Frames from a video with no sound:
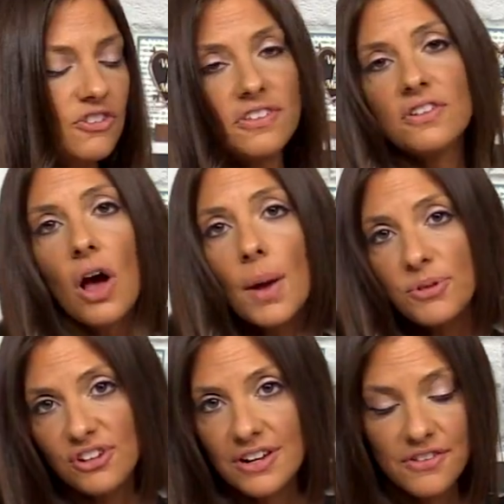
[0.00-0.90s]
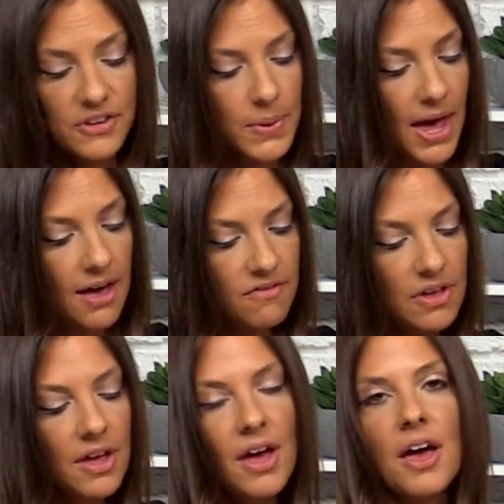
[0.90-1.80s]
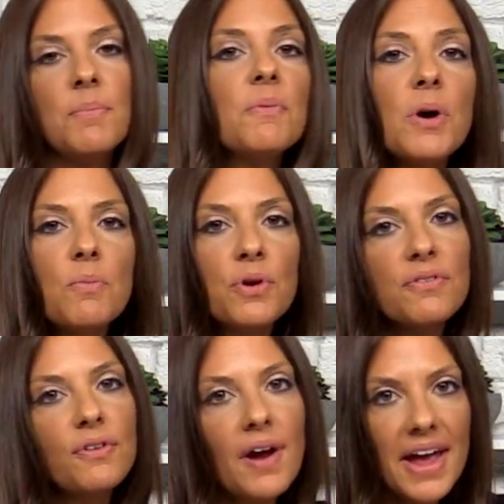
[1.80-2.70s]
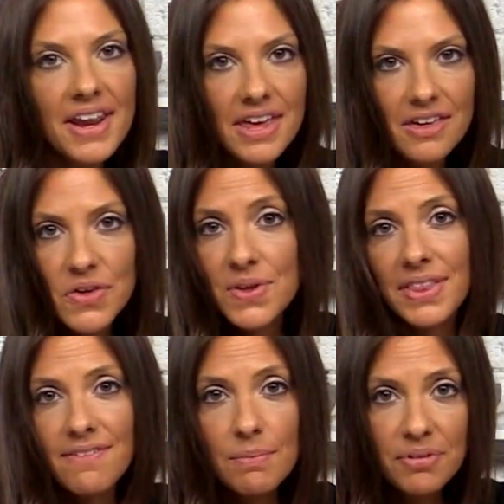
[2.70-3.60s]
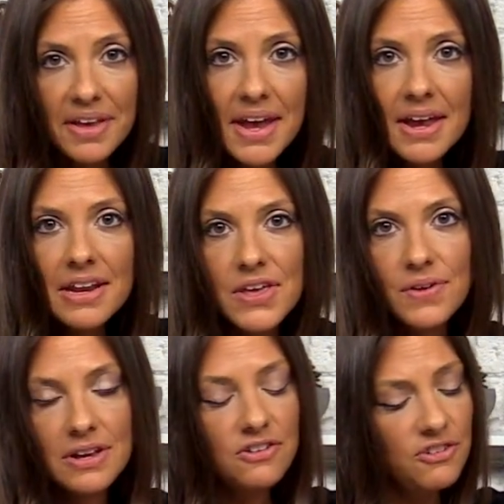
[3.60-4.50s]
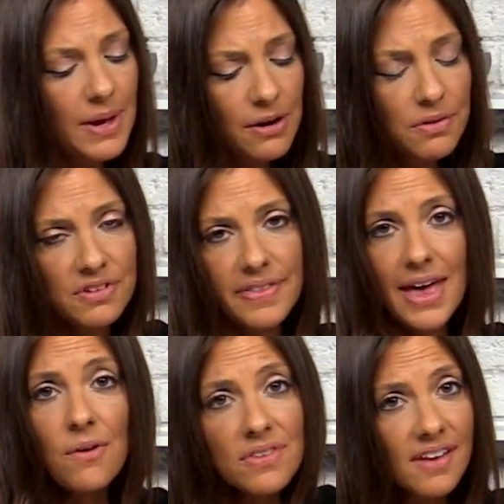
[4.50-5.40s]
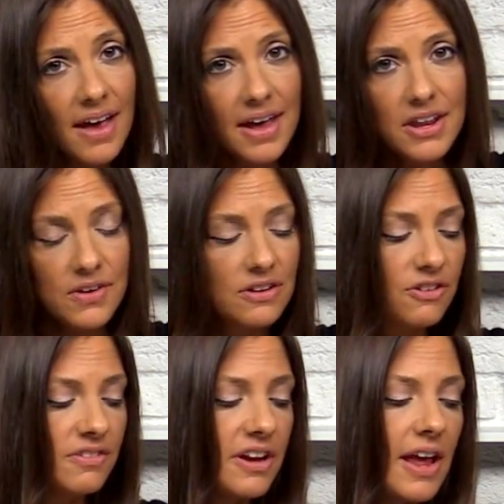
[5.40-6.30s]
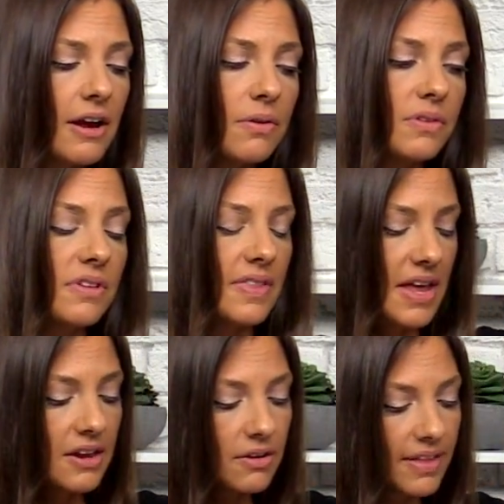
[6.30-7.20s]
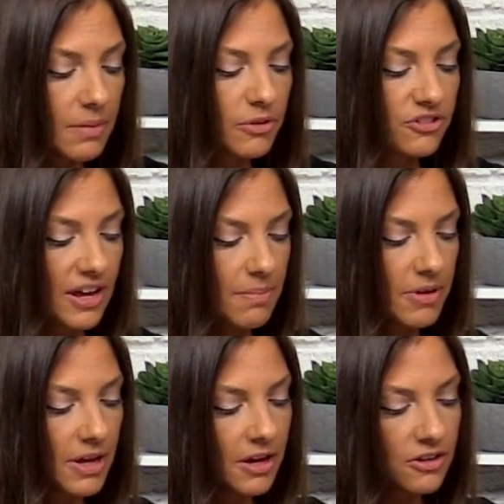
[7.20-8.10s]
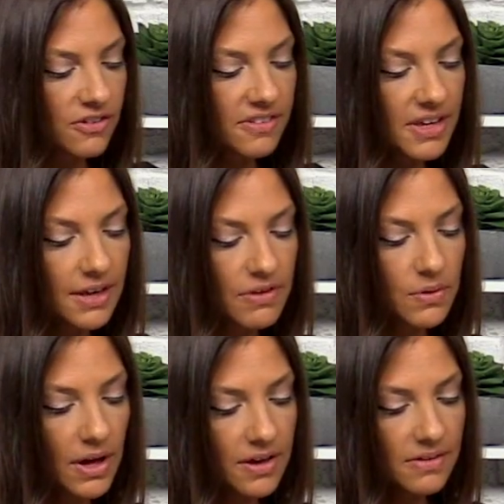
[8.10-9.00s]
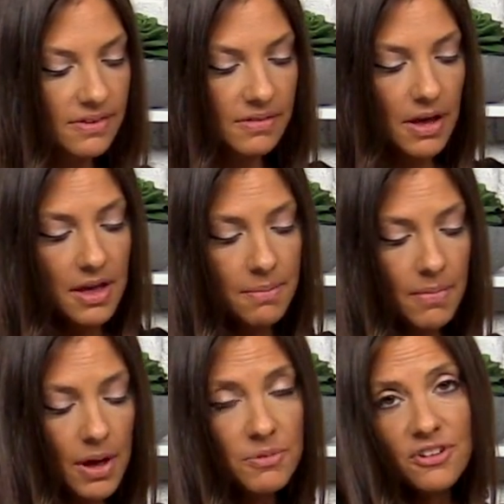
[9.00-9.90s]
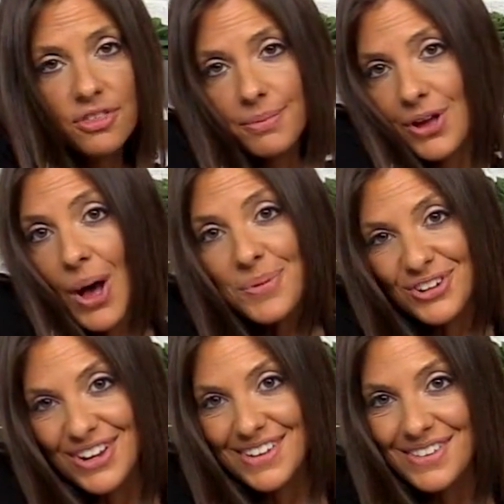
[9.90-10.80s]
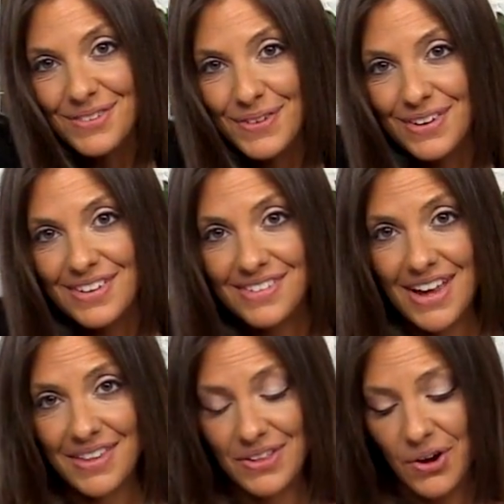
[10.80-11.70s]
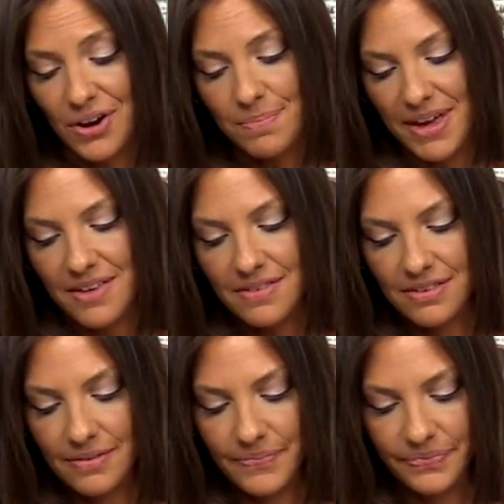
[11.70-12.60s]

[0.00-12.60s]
just an option, so you have um, a, more variety. You can leave it plain, you can do arrows on the outside, you can do arrows on the inner label shape, just to give you guys um, up to three options for designing the card base.